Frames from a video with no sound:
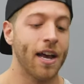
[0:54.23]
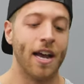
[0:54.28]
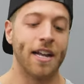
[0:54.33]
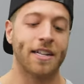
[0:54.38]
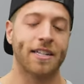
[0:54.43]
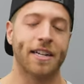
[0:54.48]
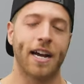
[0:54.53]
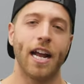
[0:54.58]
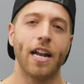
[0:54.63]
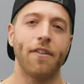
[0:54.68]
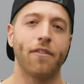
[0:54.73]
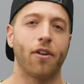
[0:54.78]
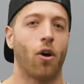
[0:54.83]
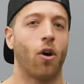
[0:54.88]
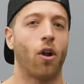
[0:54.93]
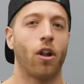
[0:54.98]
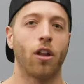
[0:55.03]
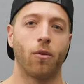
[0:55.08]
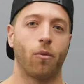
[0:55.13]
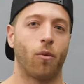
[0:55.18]
It's kind of an
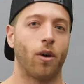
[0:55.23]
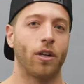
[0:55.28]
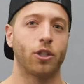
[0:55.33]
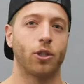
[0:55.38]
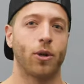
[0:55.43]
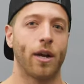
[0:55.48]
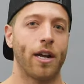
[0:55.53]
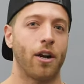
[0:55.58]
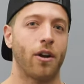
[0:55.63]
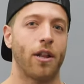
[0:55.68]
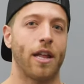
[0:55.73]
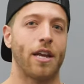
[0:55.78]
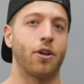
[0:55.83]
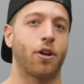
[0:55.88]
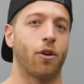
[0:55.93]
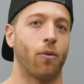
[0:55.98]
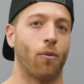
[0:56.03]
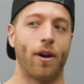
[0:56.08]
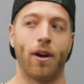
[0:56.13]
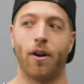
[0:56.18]
all-in-one trainer that
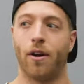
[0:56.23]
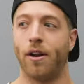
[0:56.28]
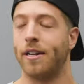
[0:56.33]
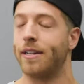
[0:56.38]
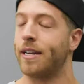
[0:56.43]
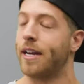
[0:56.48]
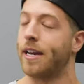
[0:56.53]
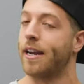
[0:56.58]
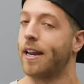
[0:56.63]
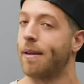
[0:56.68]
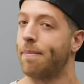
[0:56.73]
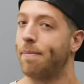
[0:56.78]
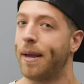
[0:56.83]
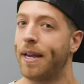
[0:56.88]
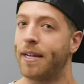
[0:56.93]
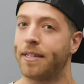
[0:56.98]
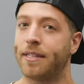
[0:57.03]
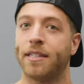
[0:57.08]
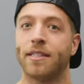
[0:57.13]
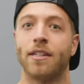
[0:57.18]
you can wear on a day-to-day
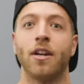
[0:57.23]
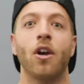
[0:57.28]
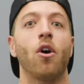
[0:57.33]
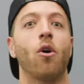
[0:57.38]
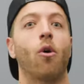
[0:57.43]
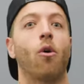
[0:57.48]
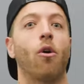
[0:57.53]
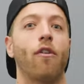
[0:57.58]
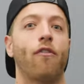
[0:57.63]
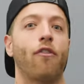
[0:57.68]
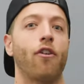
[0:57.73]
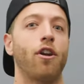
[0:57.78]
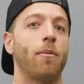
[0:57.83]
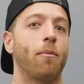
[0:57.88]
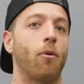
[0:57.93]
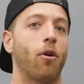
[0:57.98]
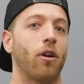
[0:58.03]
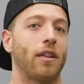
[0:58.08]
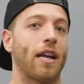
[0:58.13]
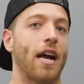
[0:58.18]
basis or for your
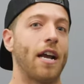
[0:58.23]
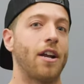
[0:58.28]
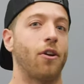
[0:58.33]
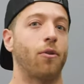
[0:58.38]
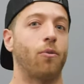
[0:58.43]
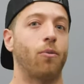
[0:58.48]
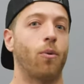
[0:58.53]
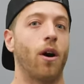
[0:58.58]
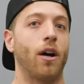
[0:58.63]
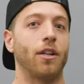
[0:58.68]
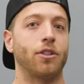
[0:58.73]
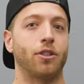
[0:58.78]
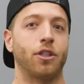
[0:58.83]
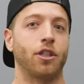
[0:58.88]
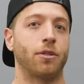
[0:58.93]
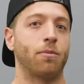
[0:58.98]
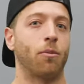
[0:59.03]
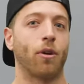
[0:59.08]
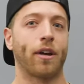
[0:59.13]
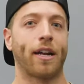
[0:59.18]
more lighter runs or
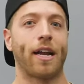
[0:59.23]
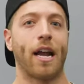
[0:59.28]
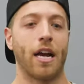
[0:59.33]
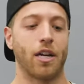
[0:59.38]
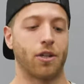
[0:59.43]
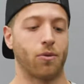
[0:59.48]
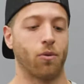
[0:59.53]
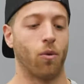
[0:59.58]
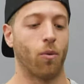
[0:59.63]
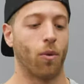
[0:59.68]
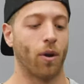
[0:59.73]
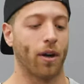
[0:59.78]
just more casual